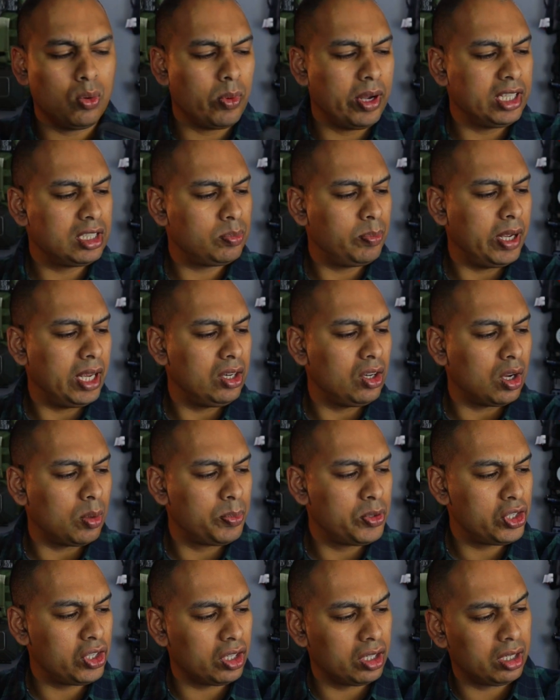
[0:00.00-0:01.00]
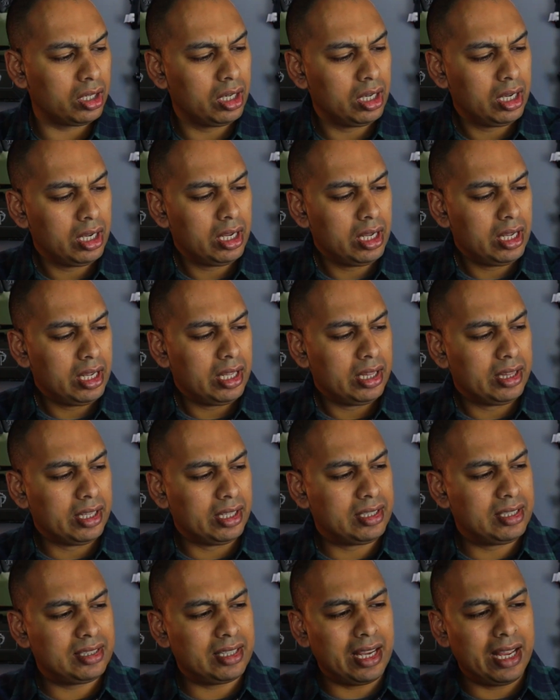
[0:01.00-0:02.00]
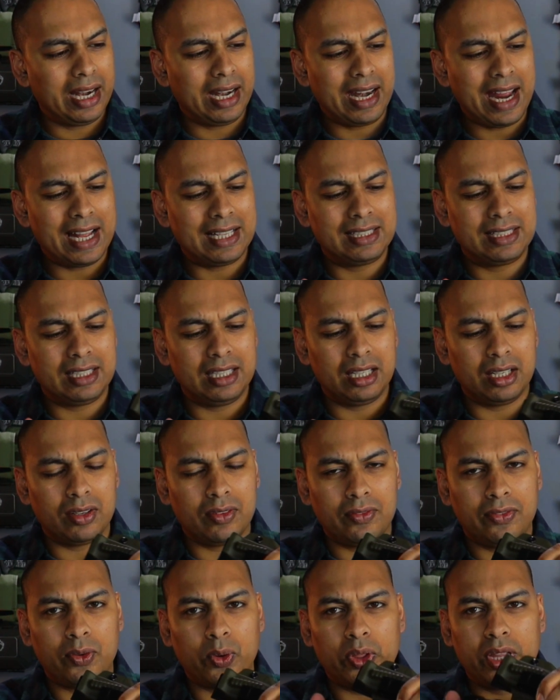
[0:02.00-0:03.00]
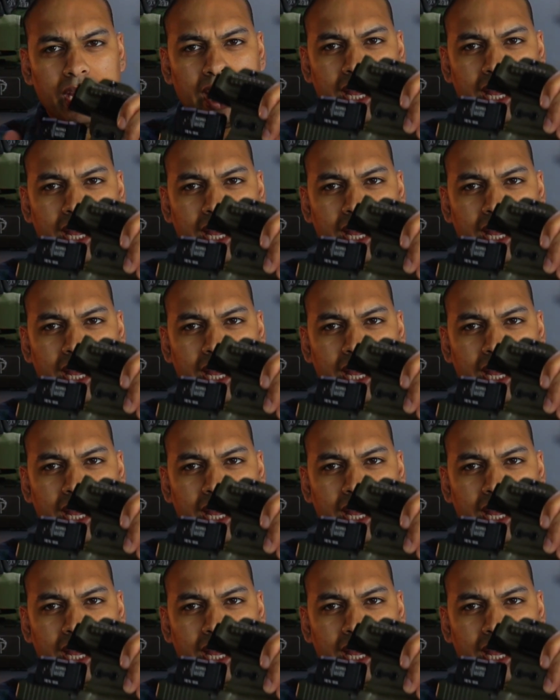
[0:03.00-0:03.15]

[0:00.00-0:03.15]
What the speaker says: the waistband option. This is a Rattler for